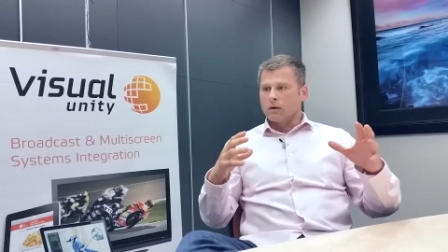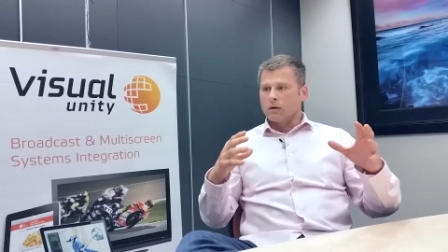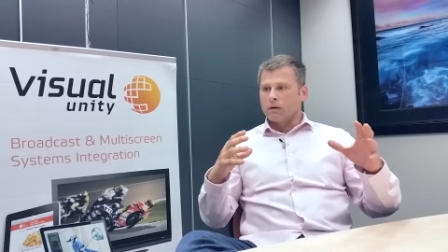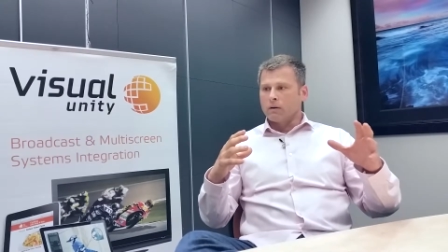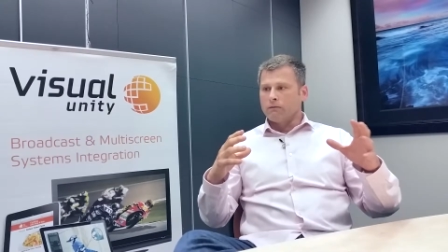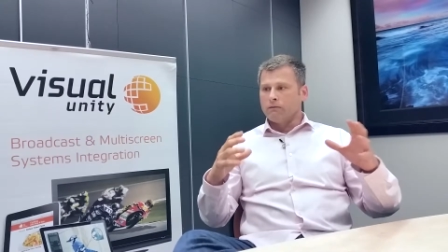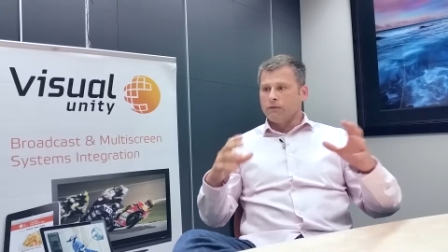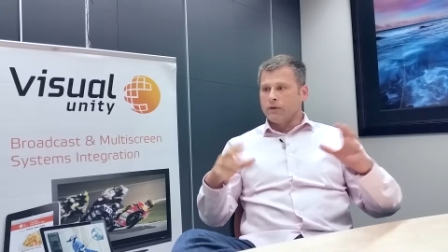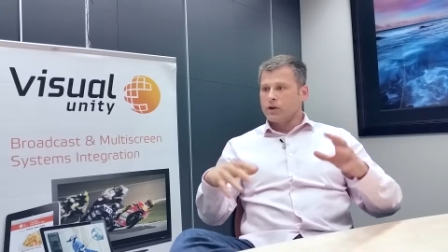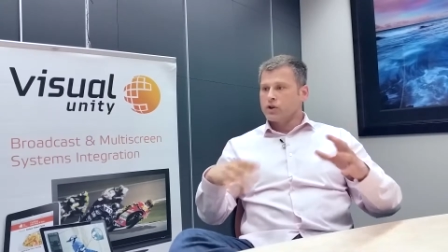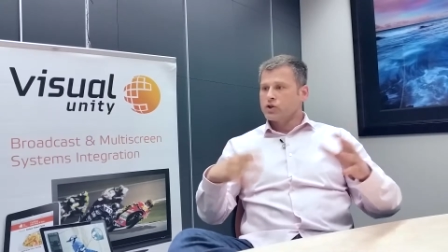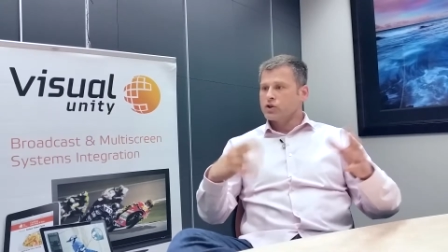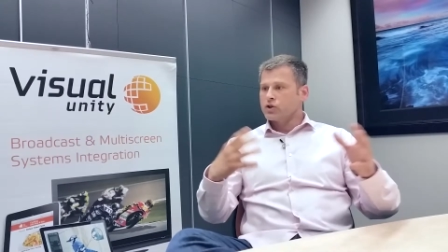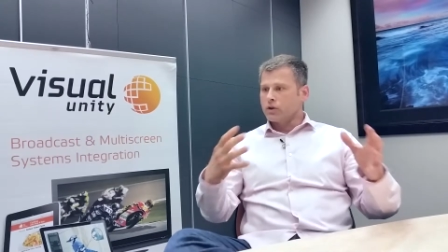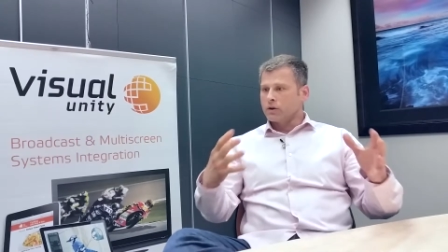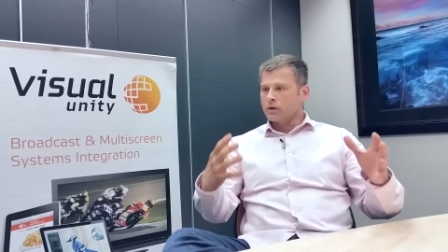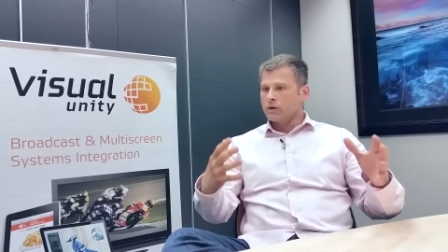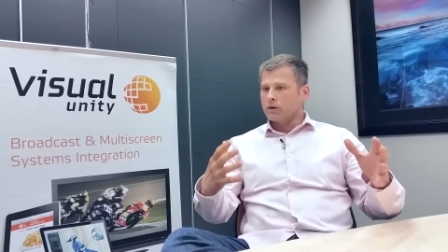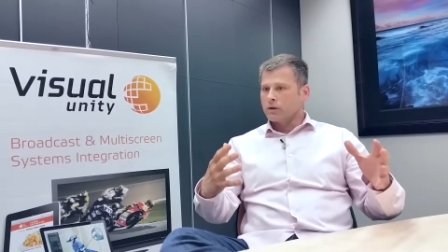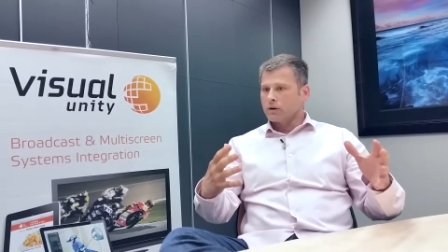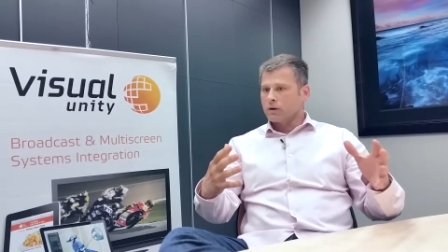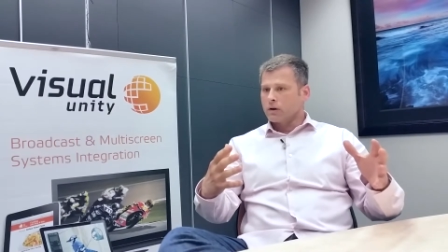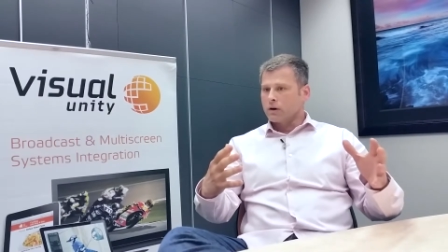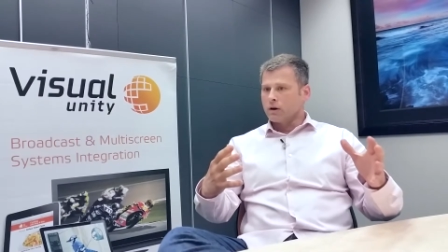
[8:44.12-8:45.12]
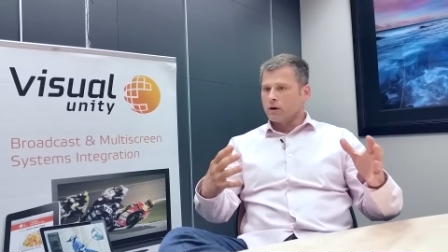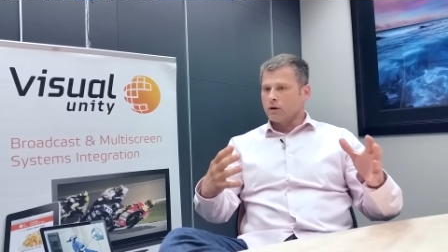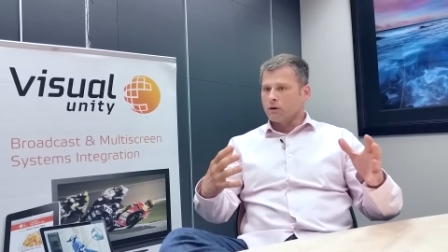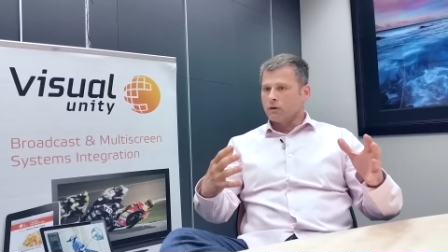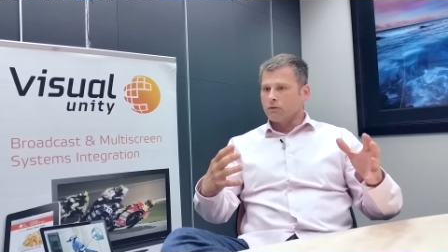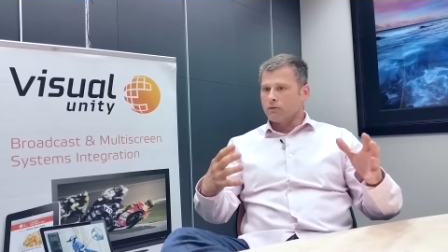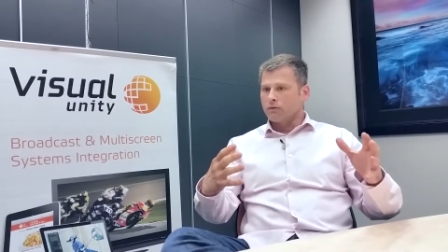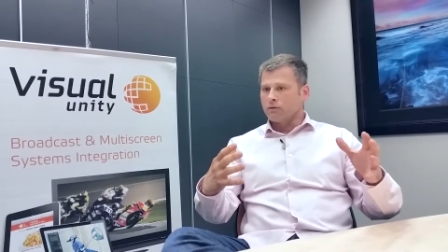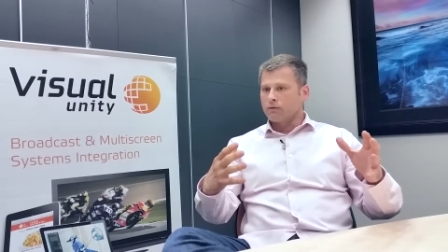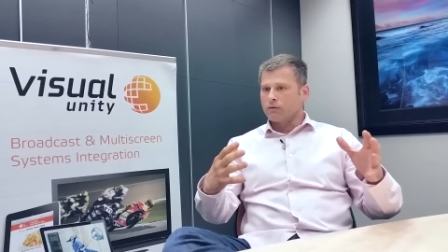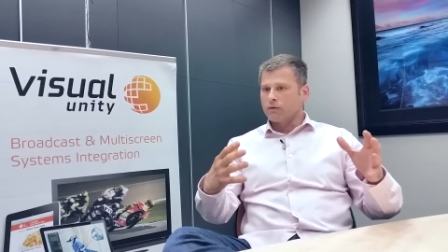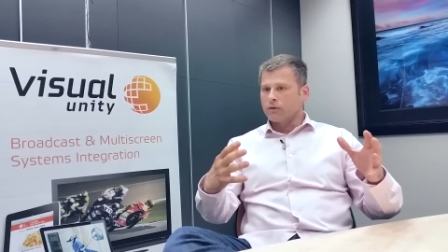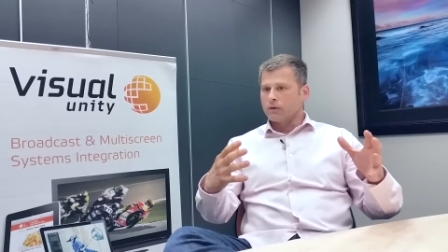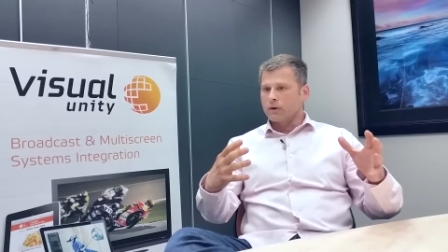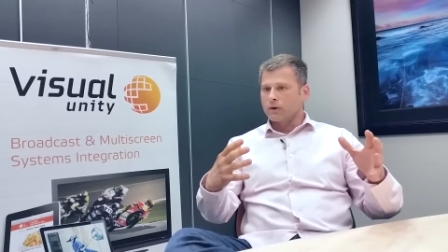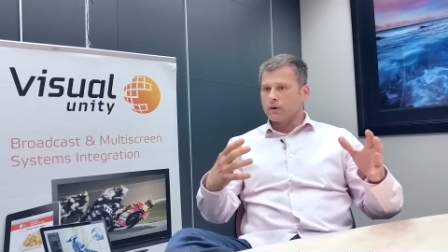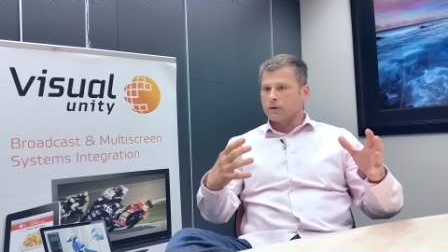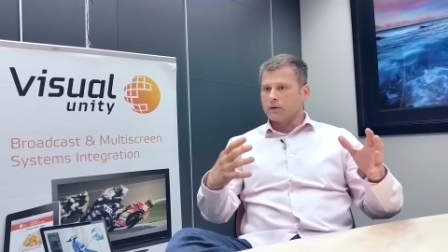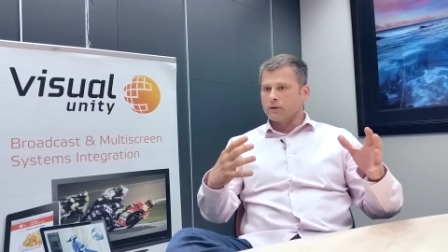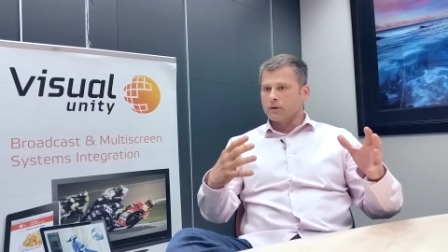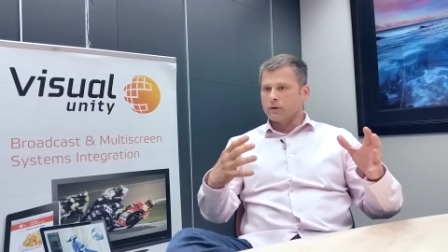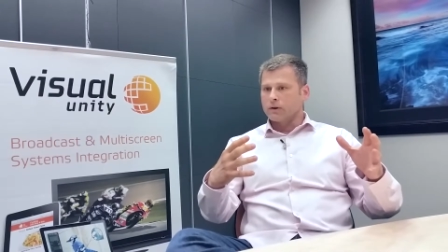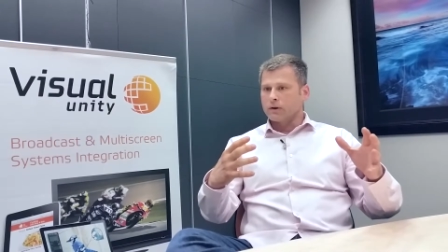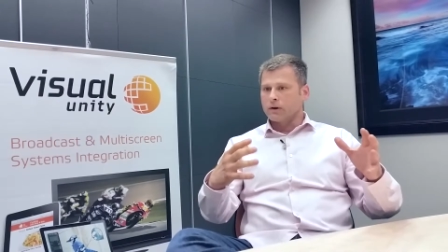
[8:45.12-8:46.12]
vision of
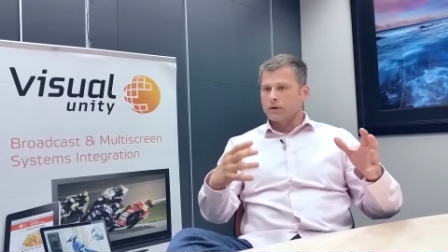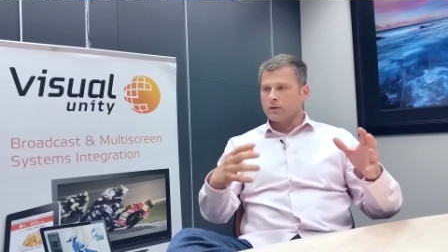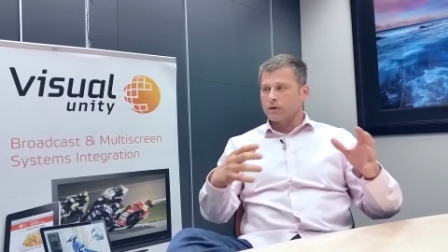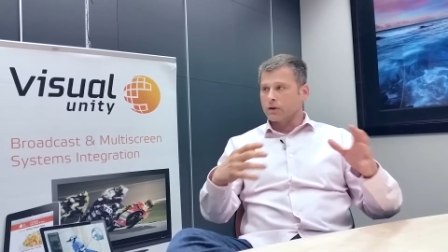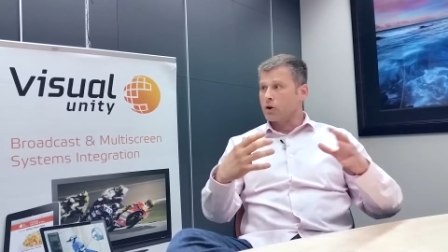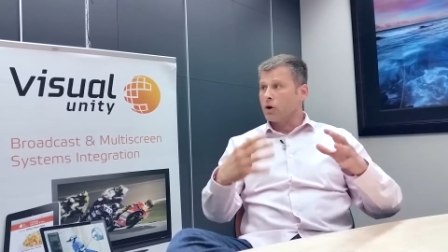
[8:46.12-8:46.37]
the